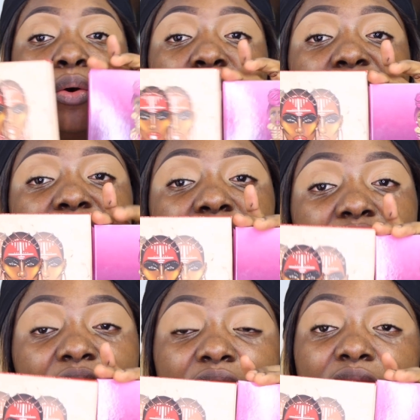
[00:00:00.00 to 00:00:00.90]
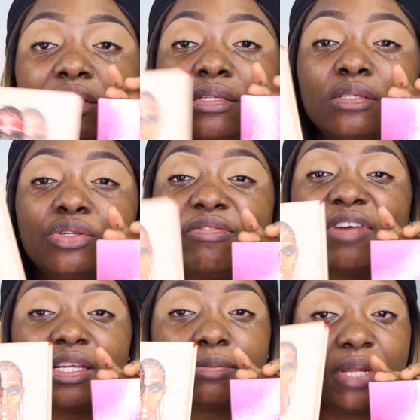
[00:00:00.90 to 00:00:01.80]
This is
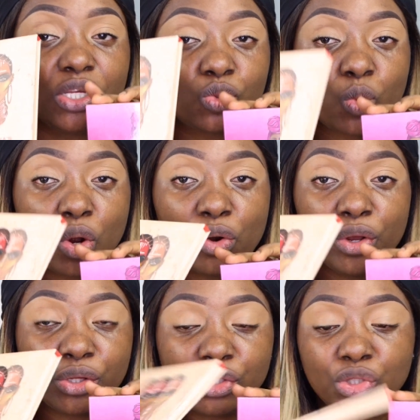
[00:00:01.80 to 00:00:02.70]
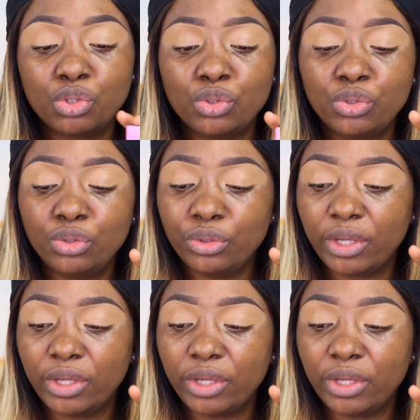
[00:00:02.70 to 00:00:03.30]
Juvia's Place Warrior 2,